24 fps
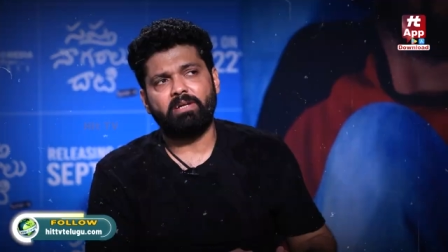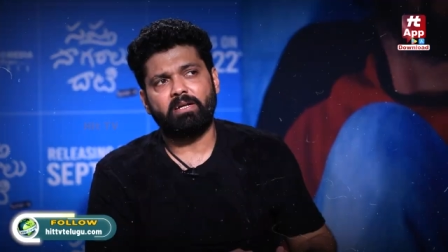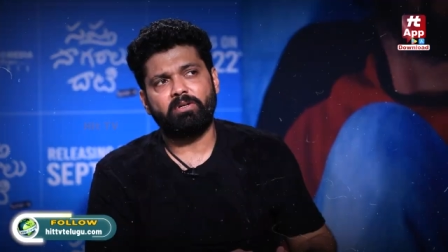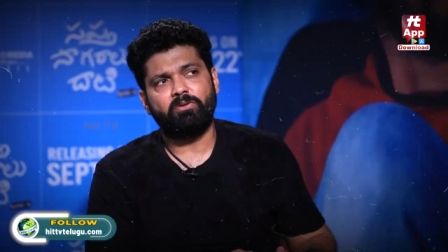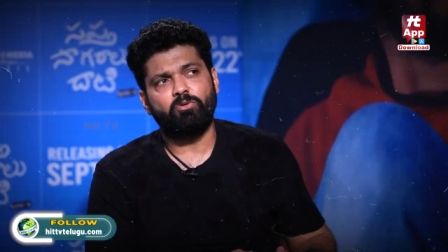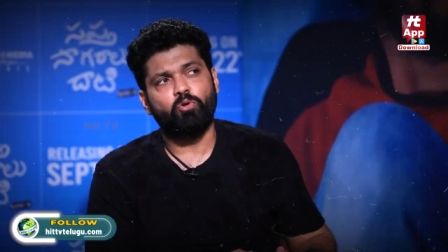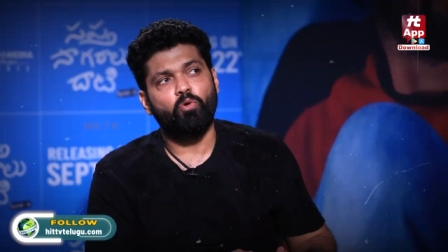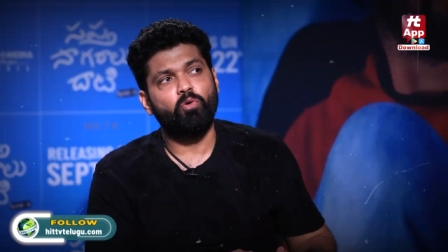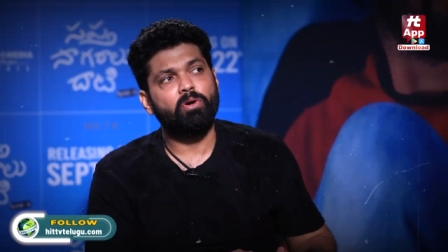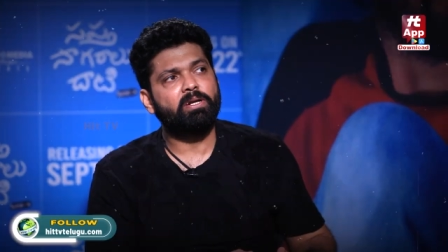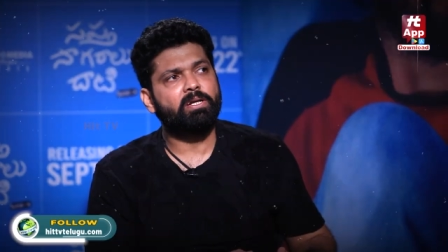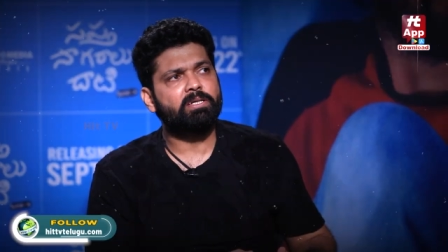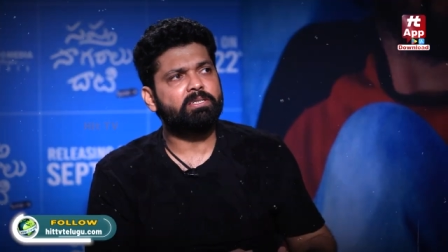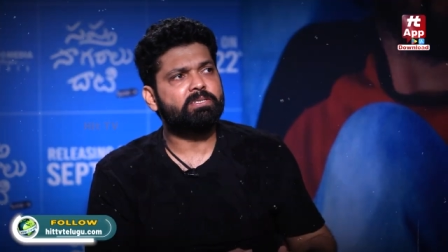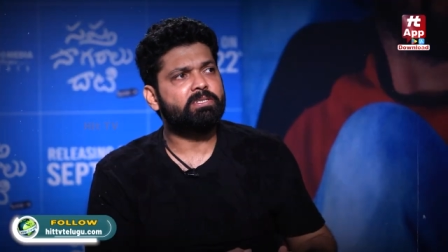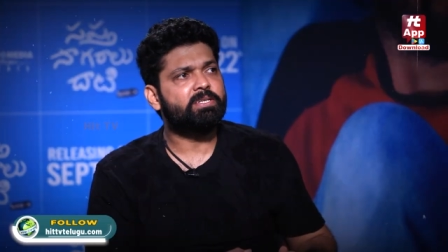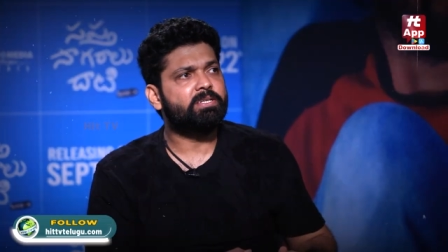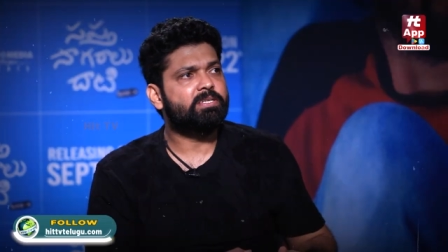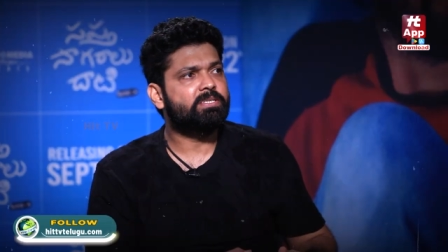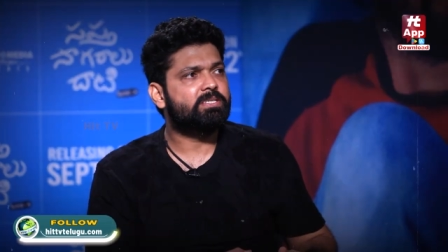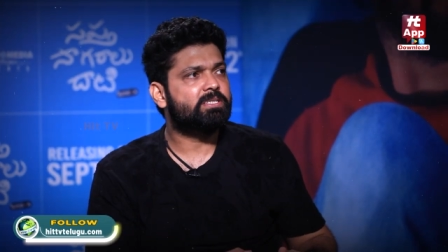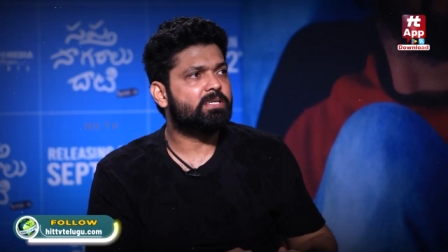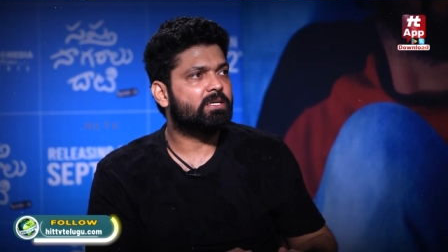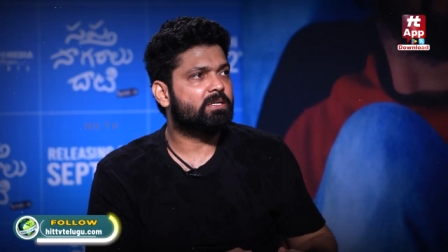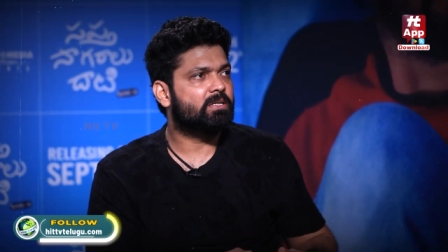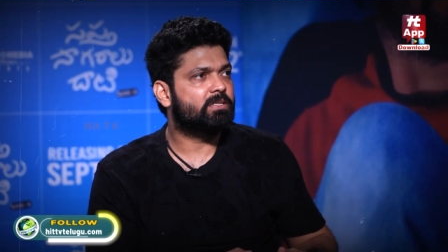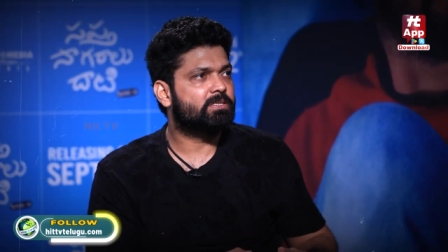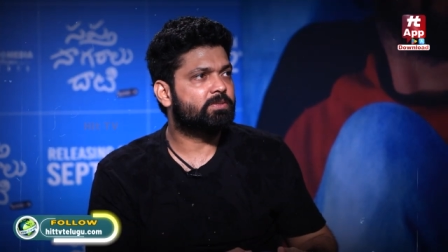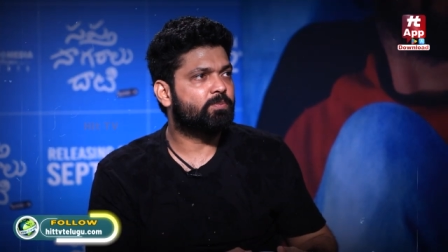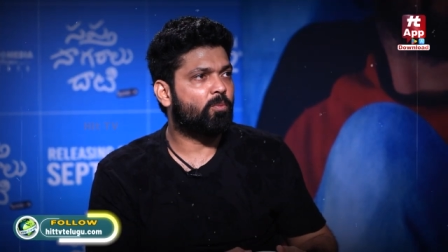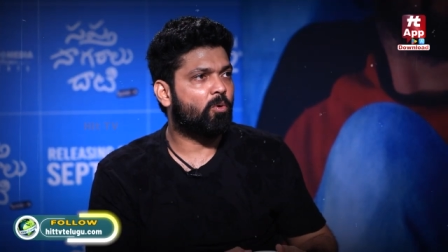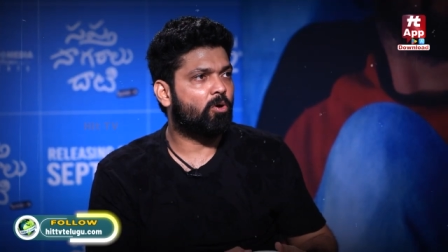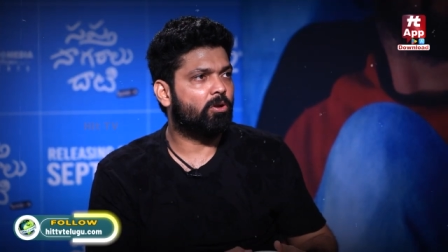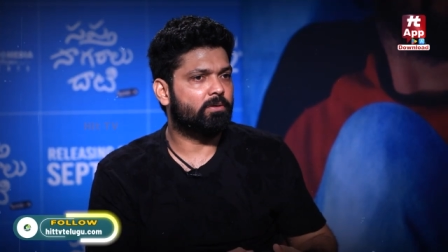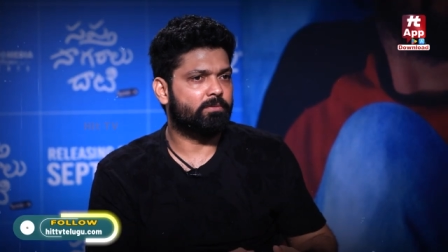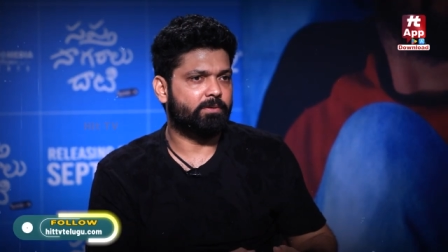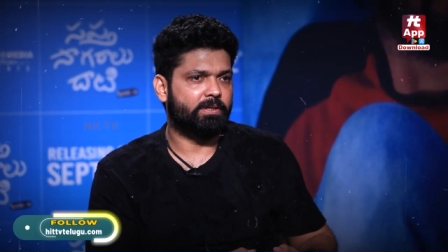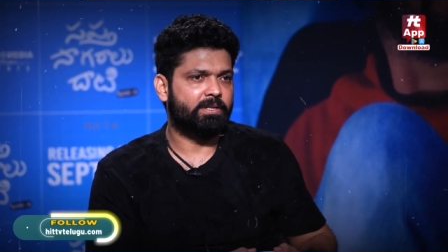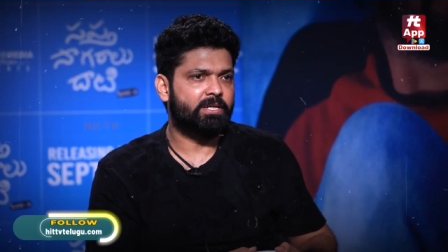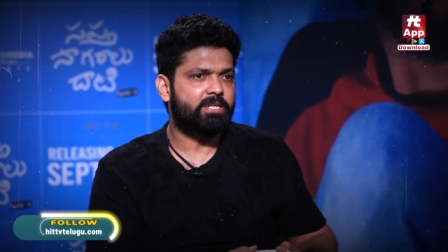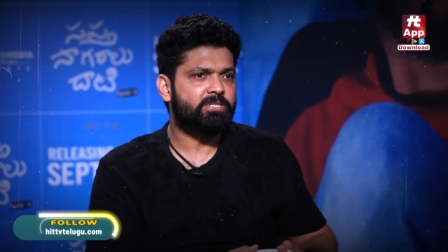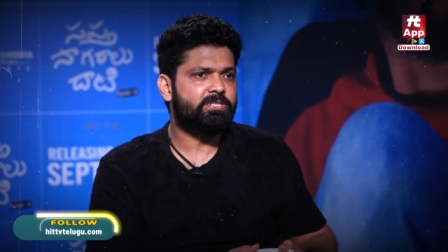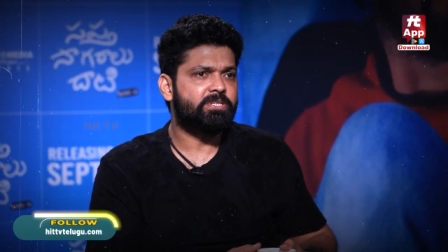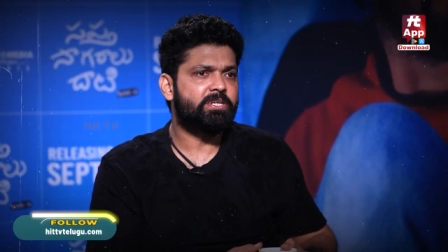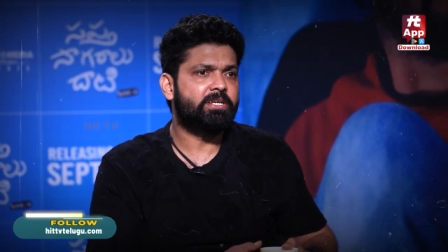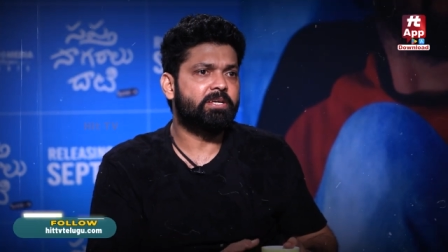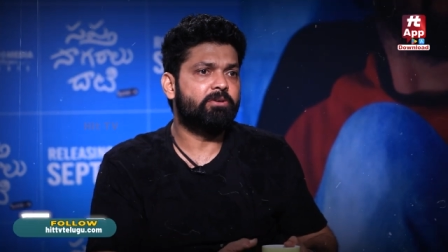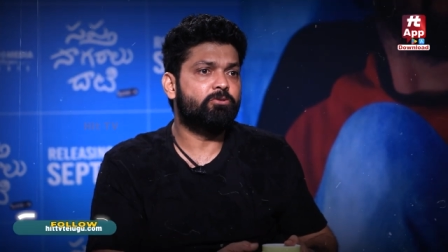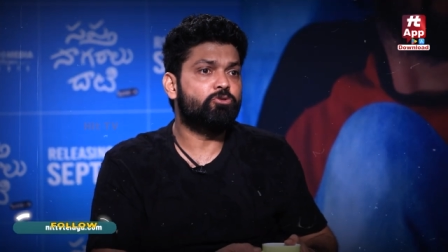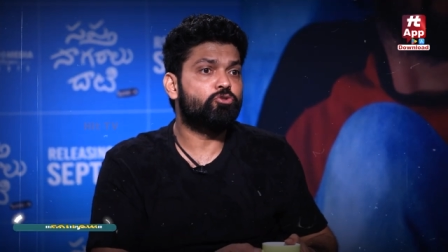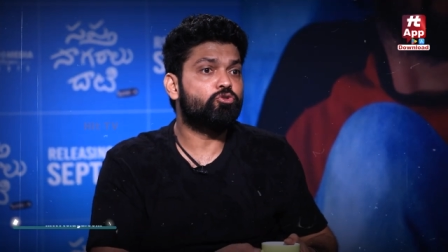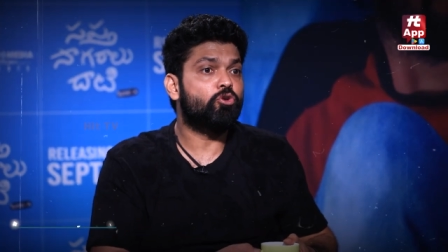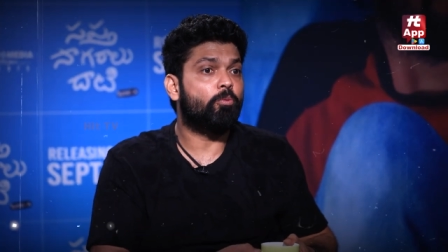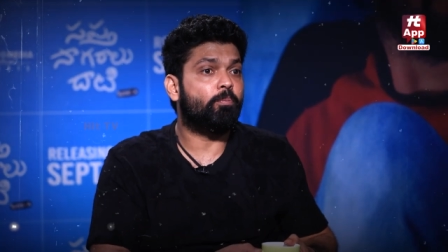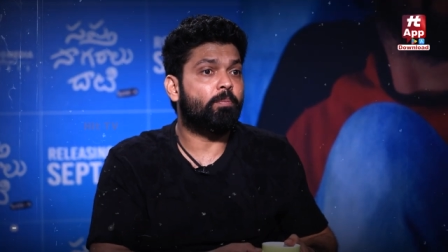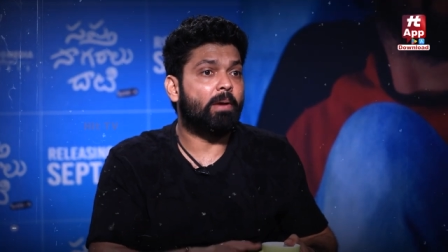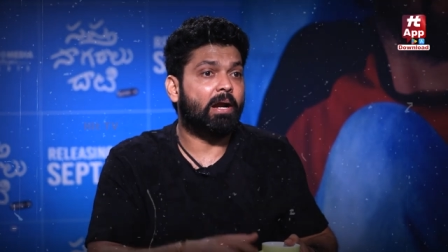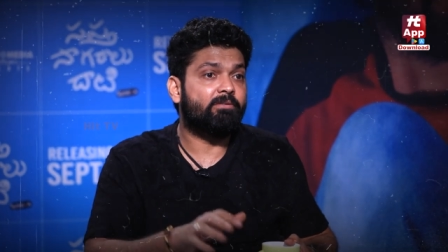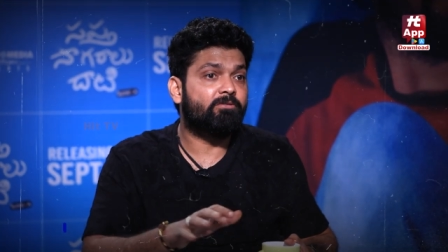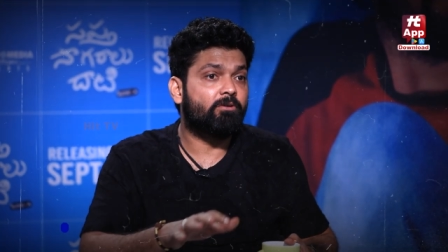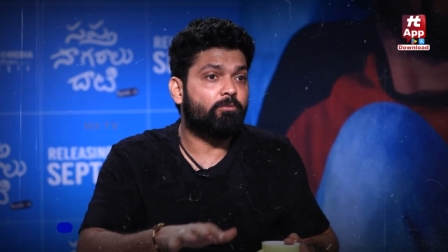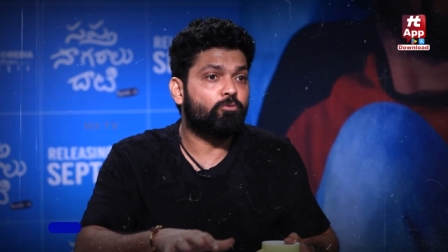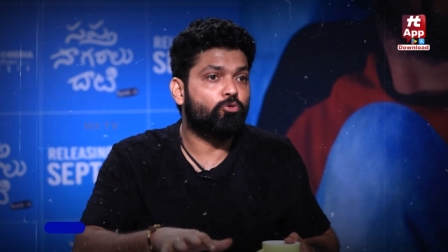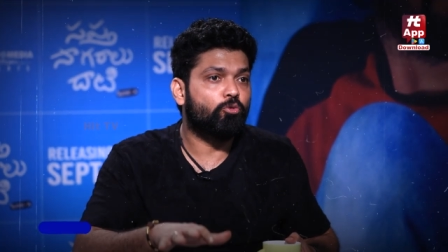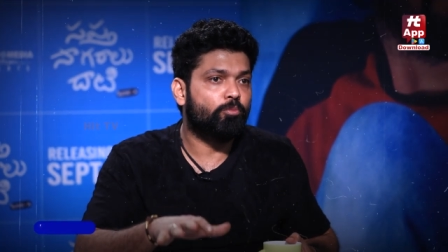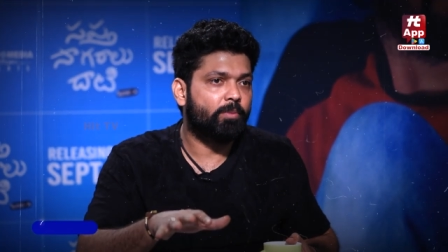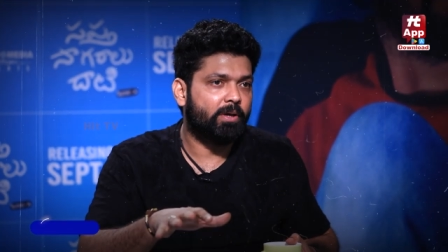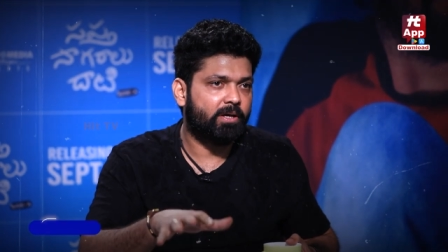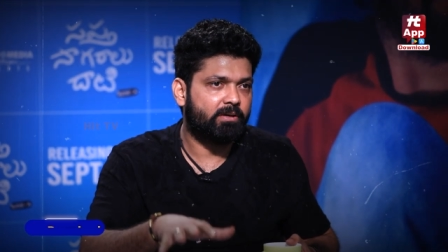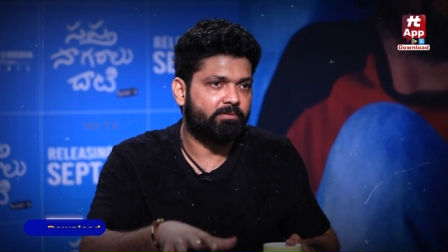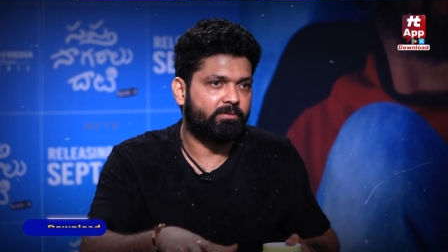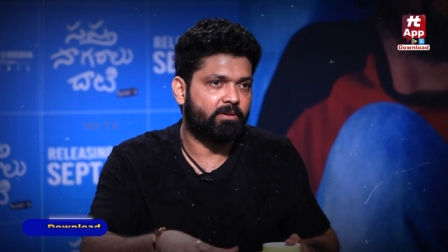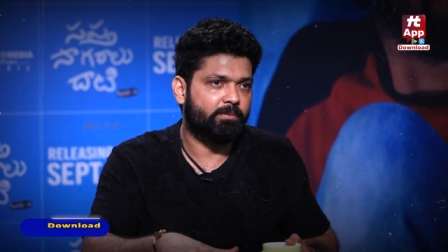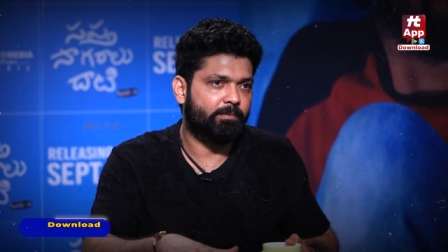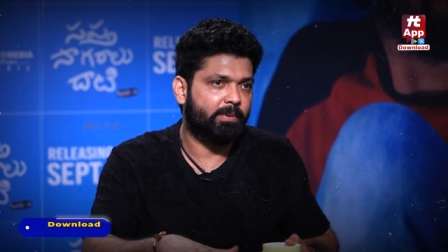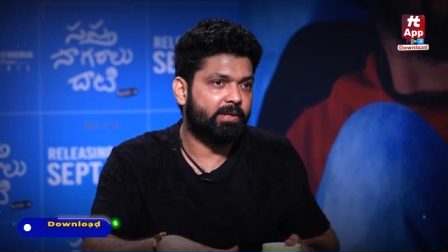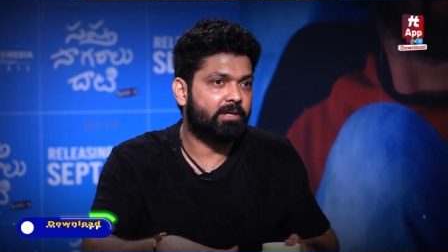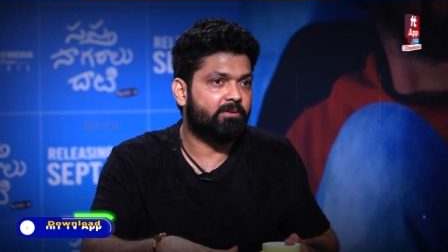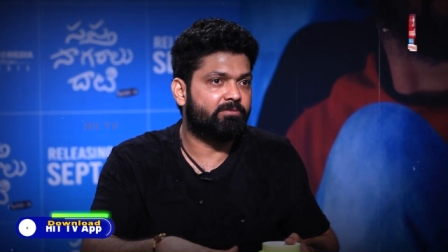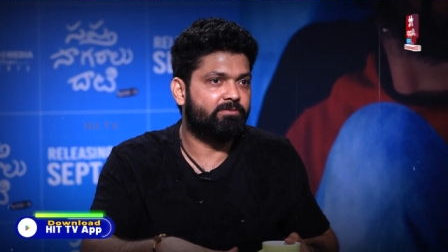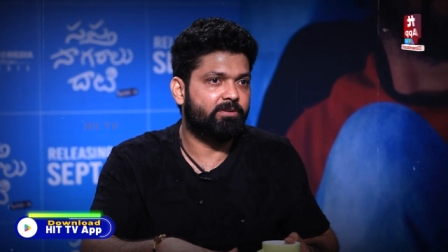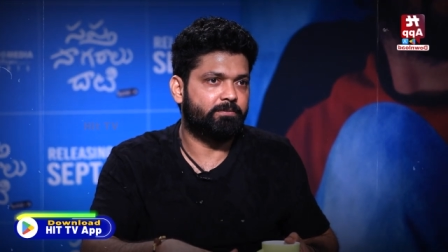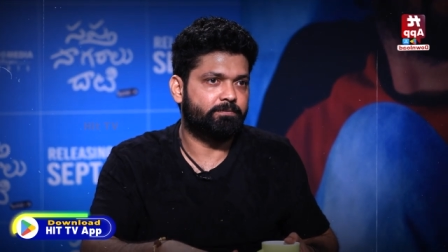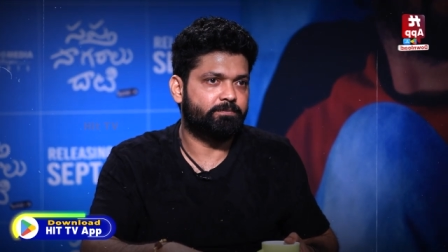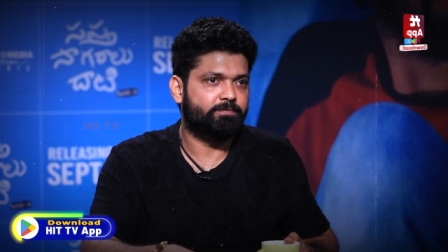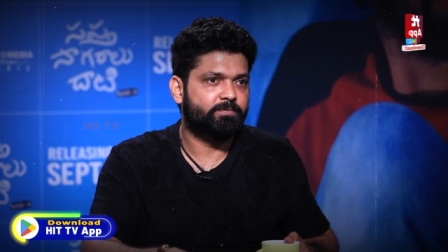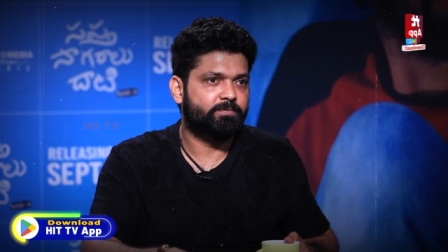No industry is uh, small. Industry uses your platform to make make a film.